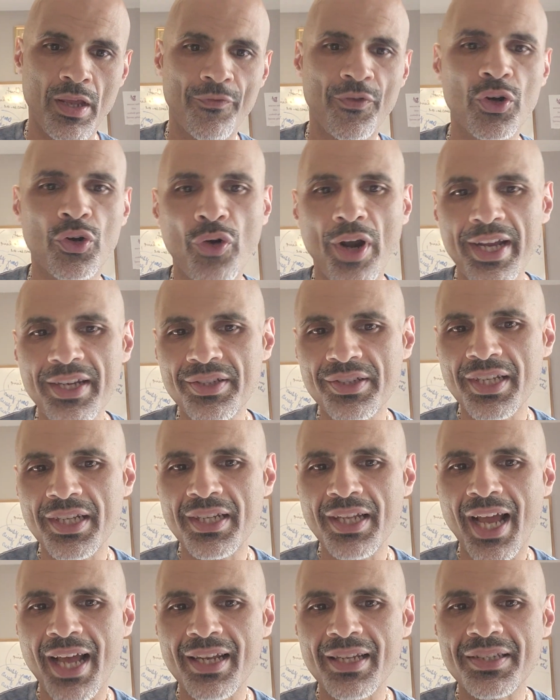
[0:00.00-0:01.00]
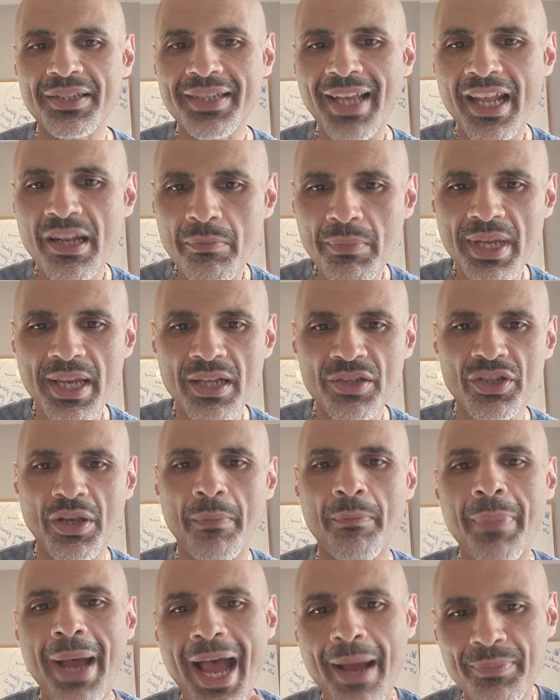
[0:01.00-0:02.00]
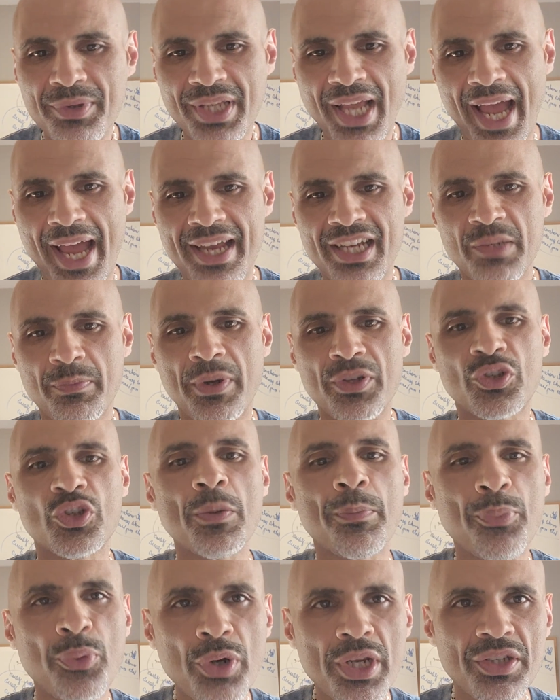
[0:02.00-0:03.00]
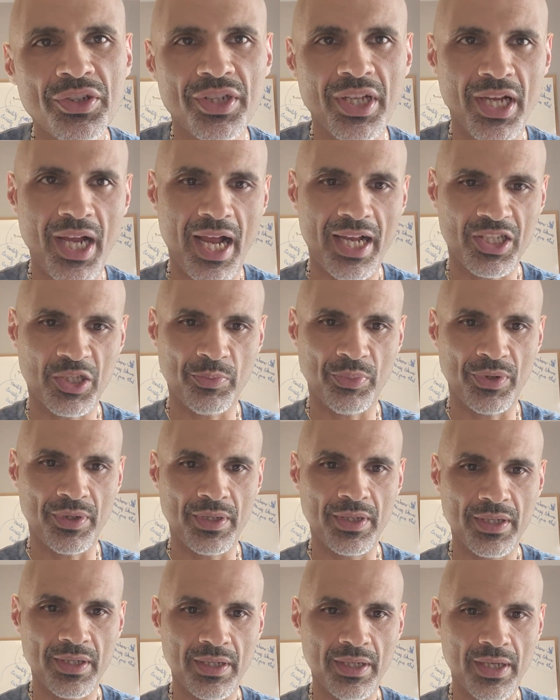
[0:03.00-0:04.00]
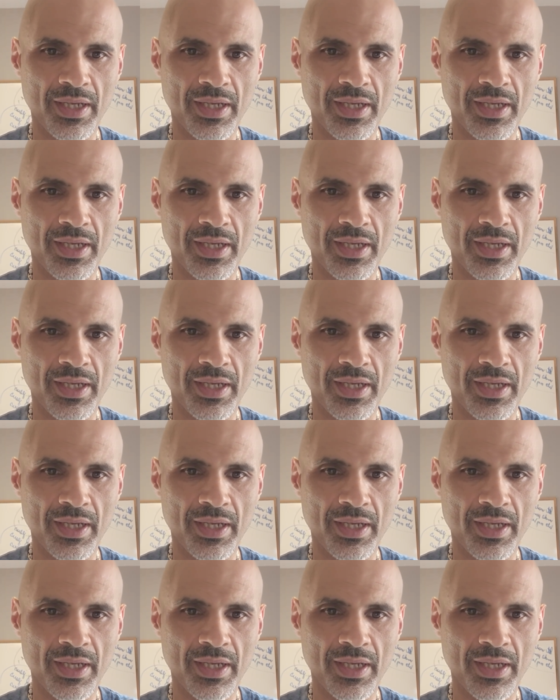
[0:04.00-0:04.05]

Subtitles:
For Christ did not send me to baptize, but to preach the gospel,